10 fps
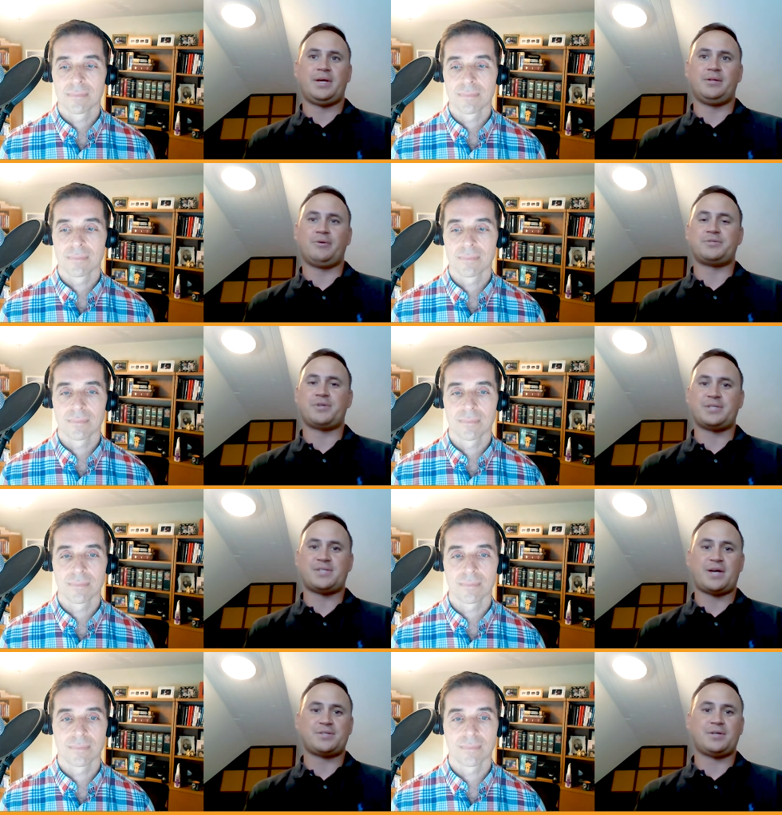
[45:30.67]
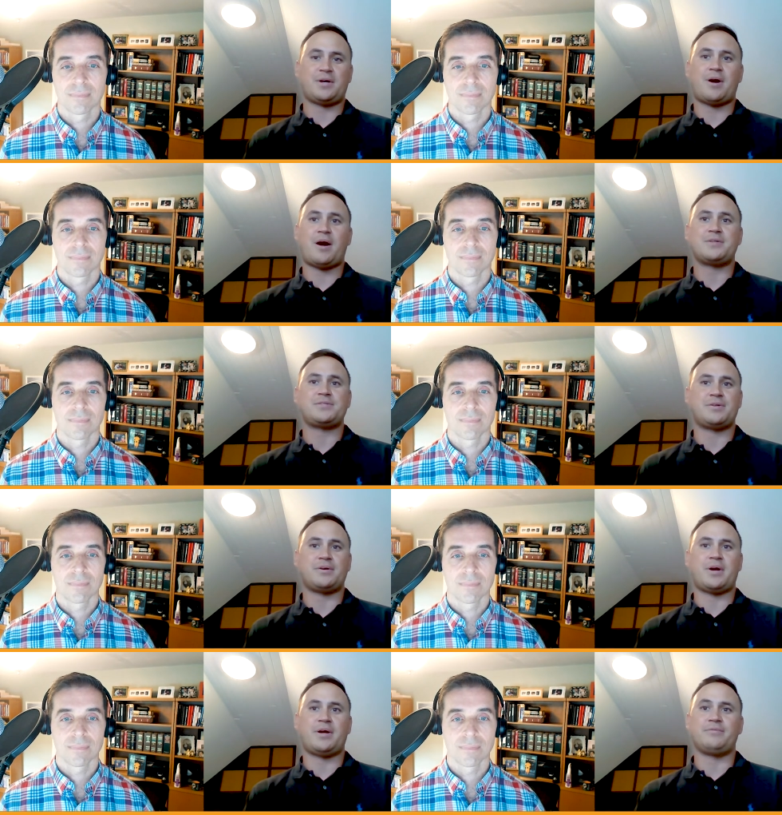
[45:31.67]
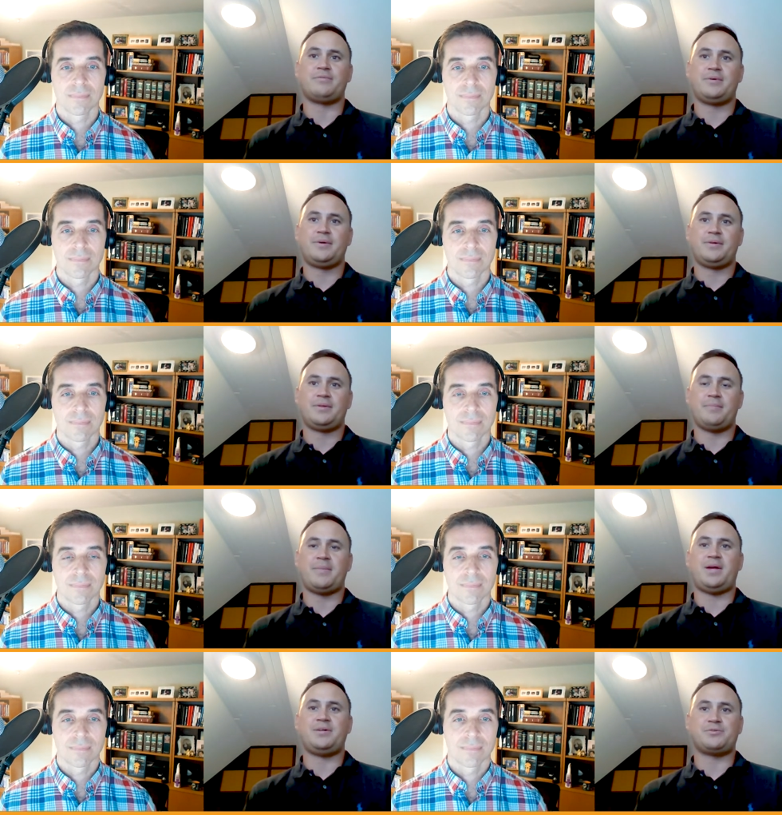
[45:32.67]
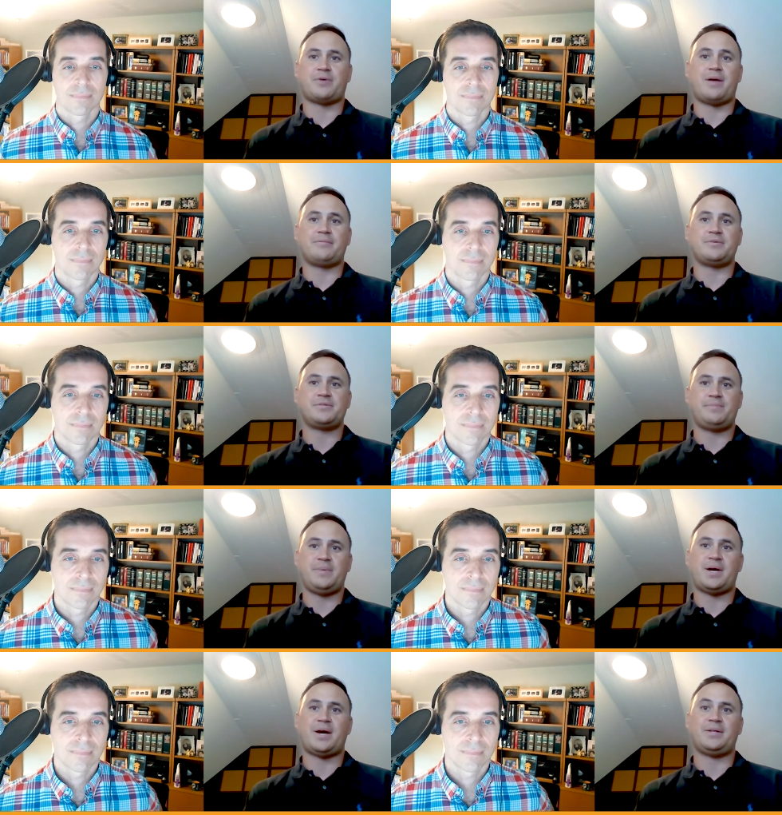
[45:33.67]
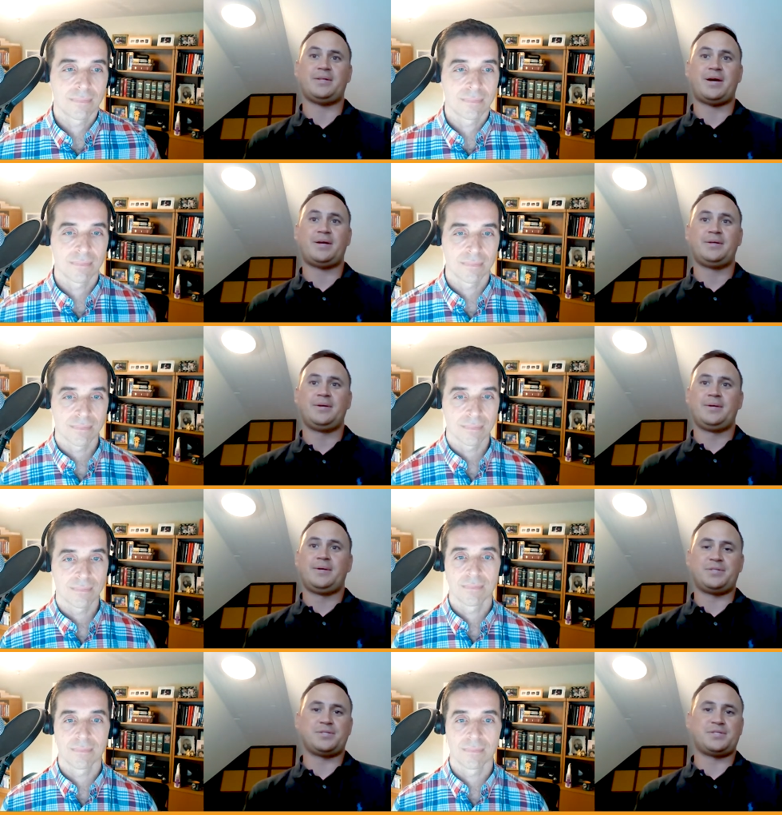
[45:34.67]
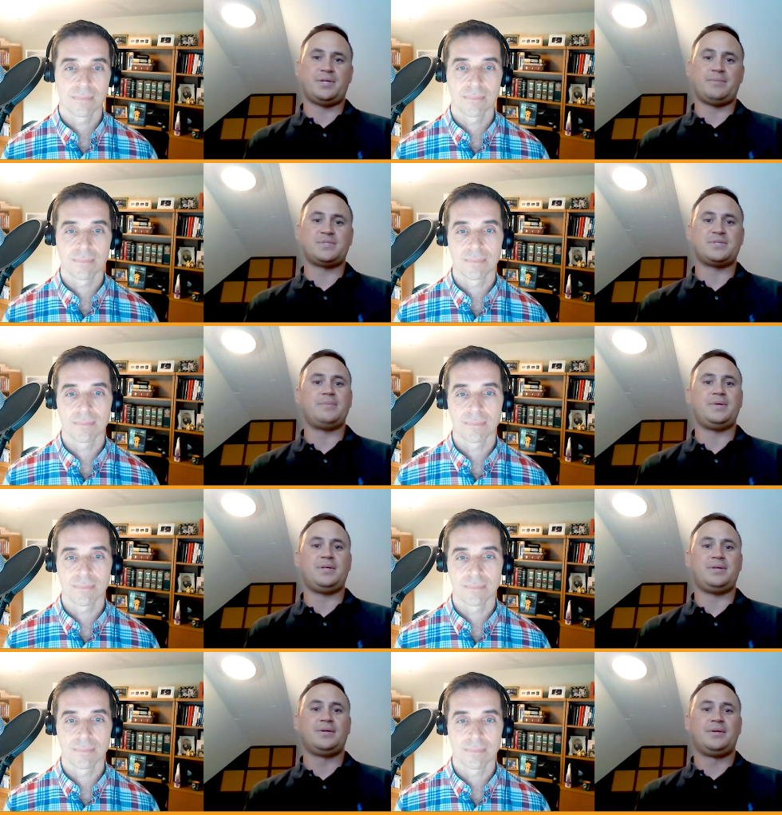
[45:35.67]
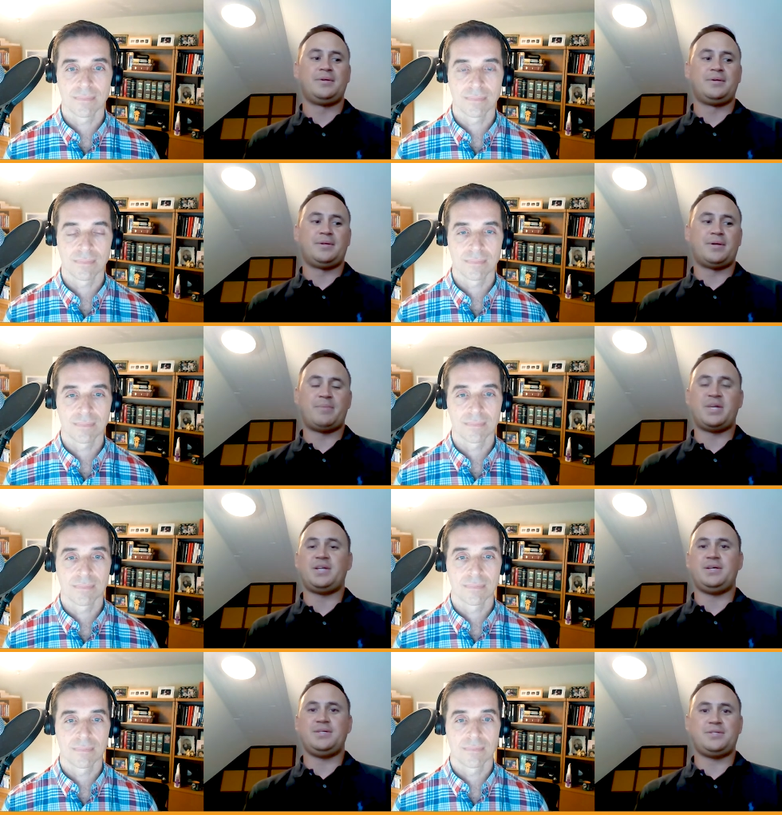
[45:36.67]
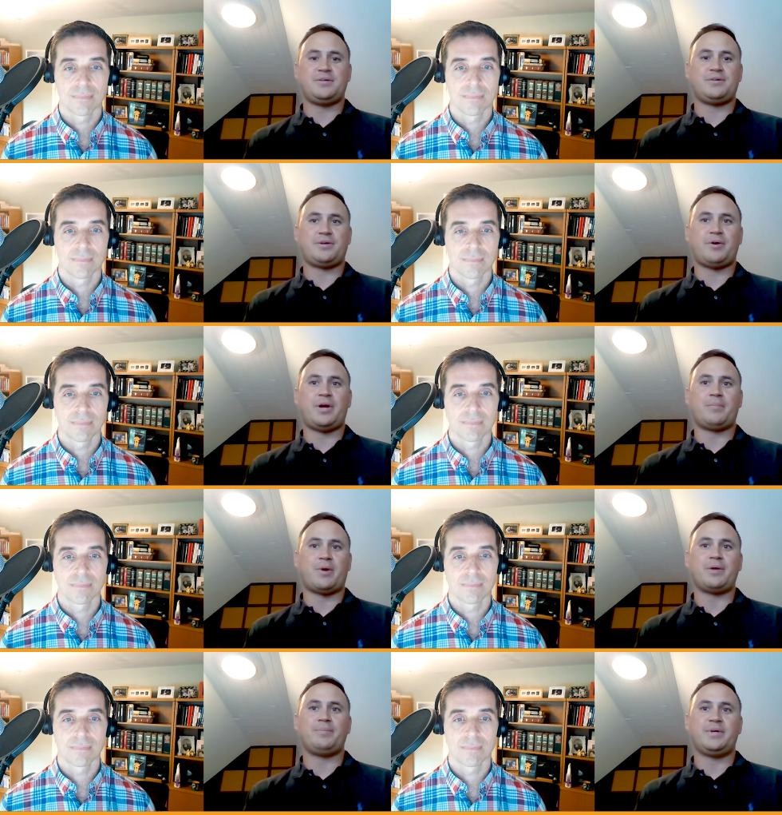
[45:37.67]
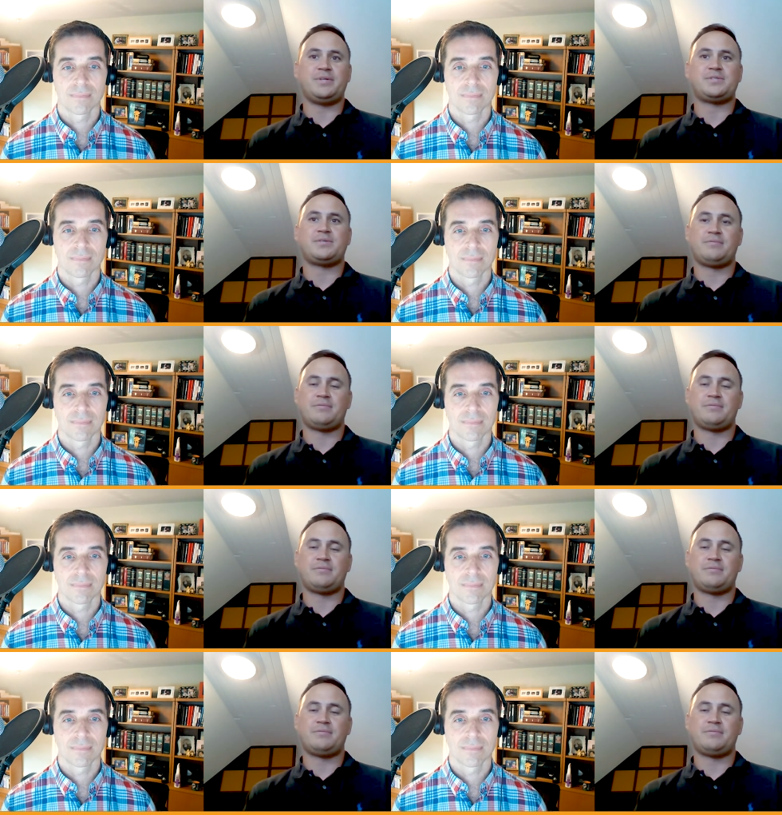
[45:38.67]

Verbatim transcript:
Speaker 1: lower transaction costs are kind of the main drivers behind that. It just seems to be a bit easier to create a marketplace